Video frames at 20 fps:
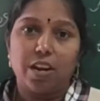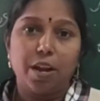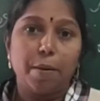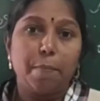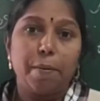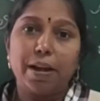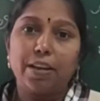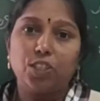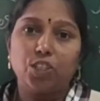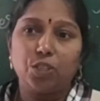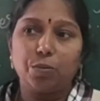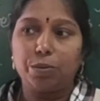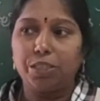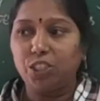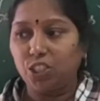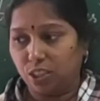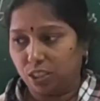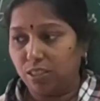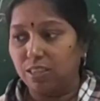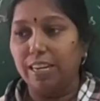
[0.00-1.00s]
Departure
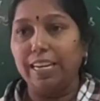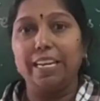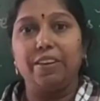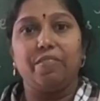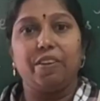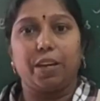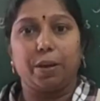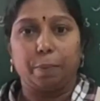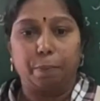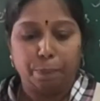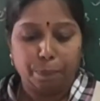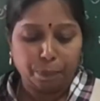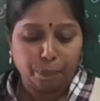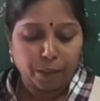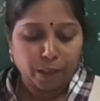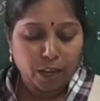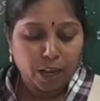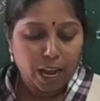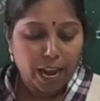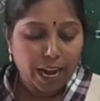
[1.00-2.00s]
means leaving.